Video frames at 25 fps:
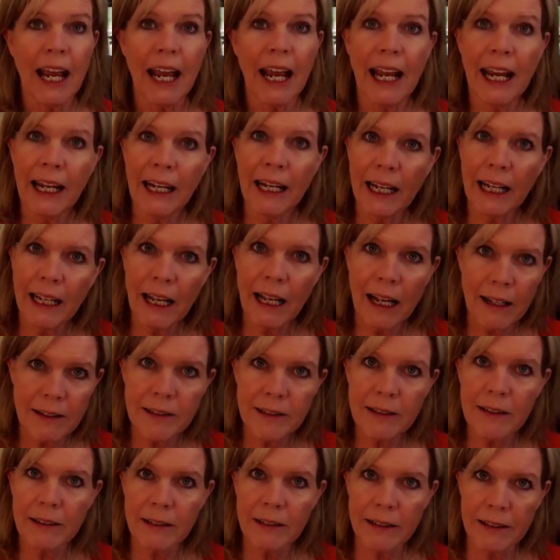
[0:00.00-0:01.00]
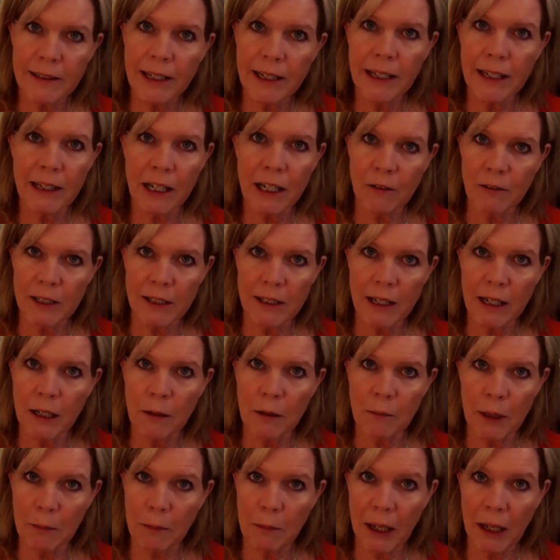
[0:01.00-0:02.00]
And I constantly say that I reside
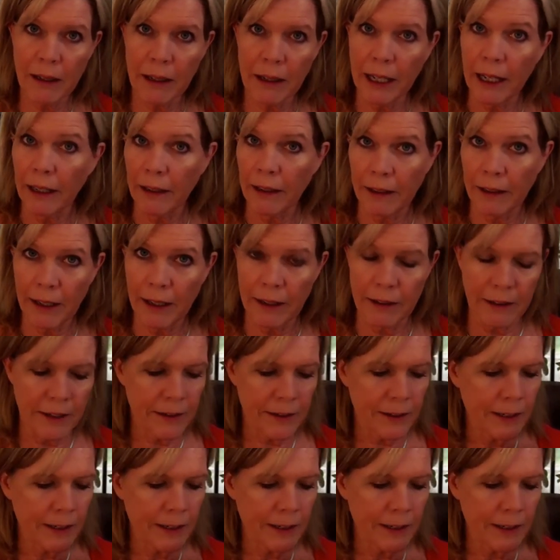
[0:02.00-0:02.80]
in my body and not in the